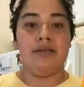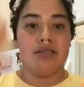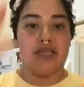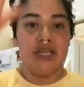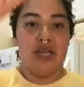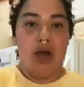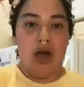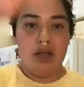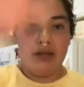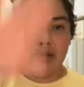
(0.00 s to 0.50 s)
Do
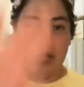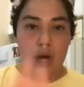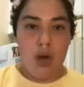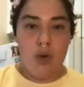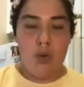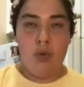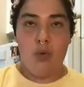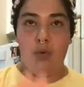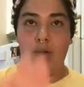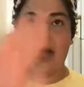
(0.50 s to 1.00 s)
y'all
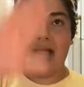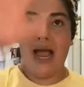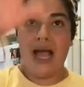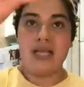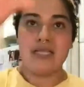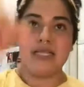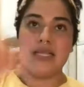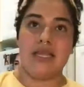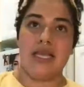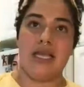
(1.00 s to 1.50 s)
know what
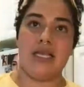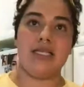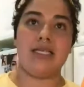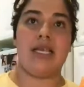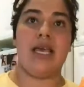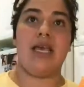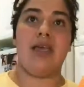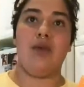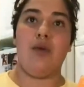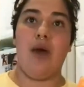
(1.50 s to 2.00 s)
kinds of things
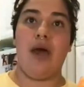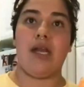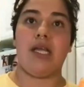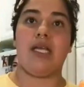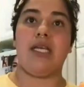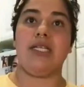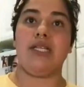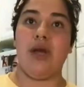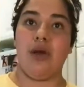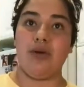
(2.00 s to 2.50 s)
kick you out of
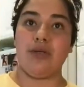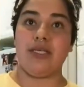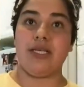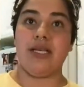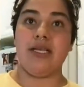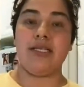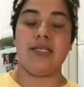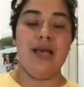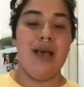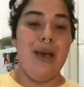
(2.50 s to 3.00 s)

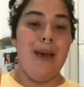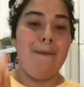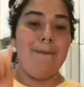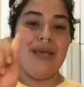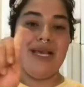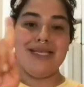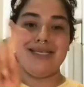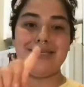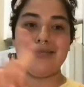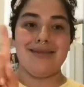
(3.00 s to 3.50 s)
ketosis?
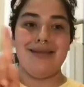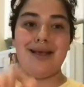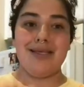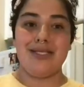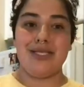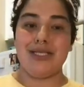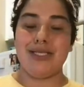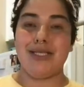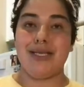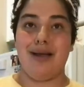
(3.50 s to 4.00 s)
Because it's not
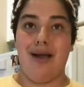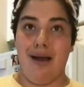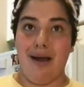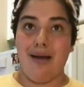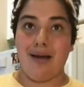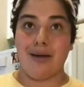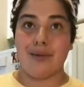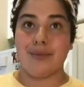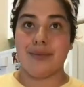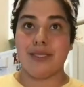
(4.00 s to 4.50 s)
just the
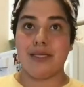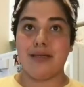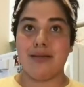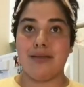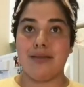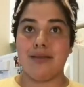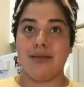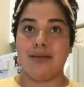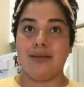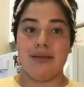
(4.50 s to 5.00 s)
carbs.
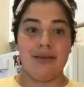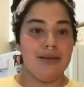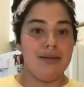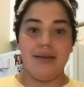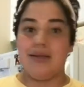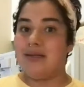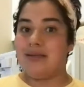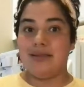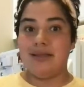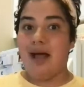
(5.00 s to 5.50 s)

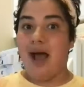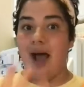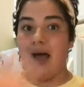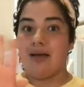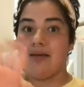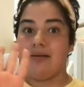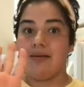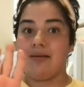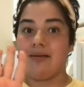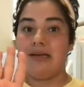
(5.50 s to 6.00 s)
It's not.
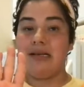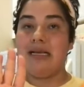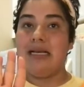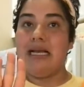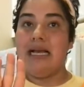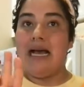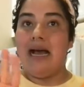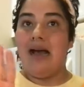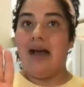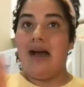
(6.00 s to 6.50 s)

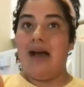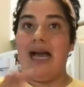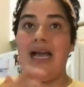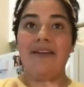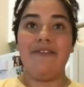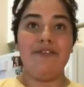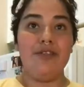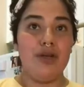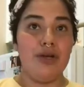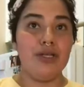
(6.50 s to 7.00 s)

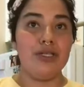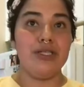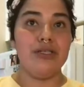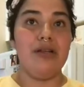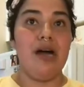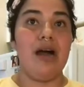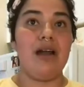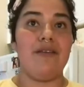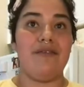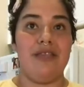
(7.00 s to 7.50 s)
I've learned a
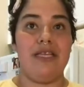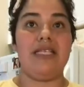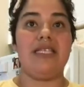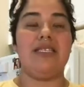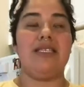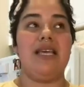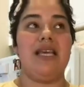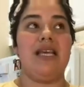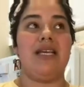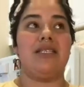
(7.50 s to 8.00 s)
lot of these
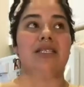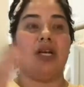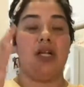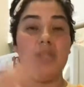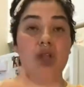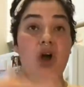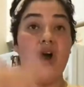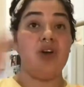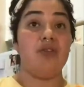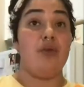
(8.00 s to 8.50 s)
things
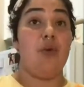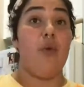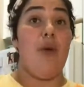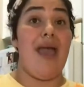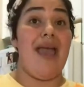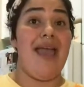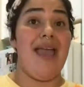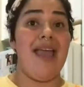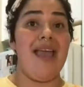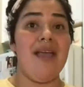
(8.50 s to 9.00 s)
along the
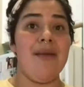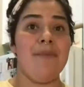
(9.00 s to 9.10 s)
way.